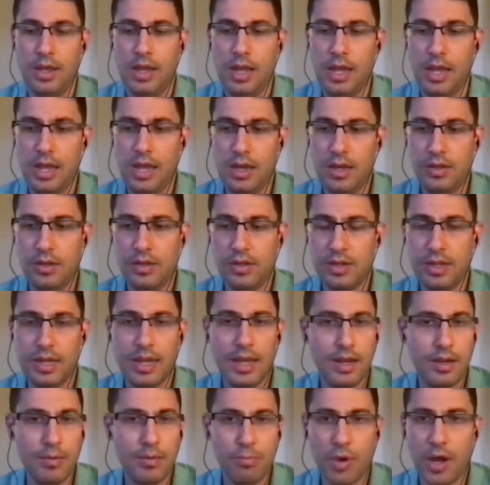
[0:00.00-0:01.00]
and just
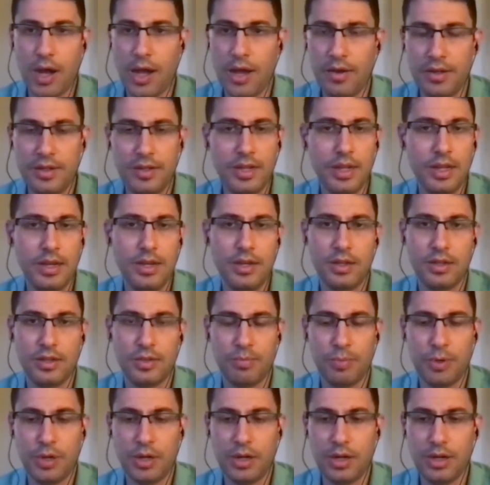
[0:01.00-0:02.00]
getting mileage, getting
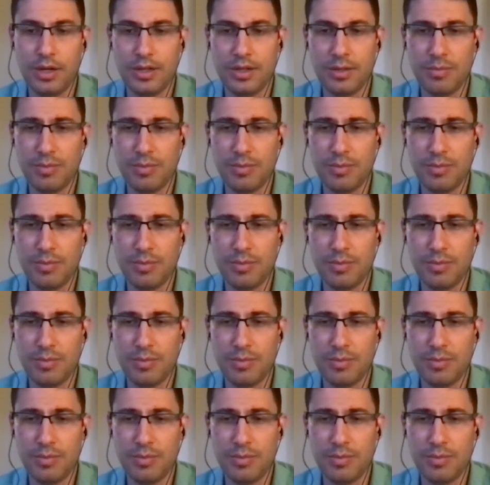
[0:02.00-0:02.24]
experience.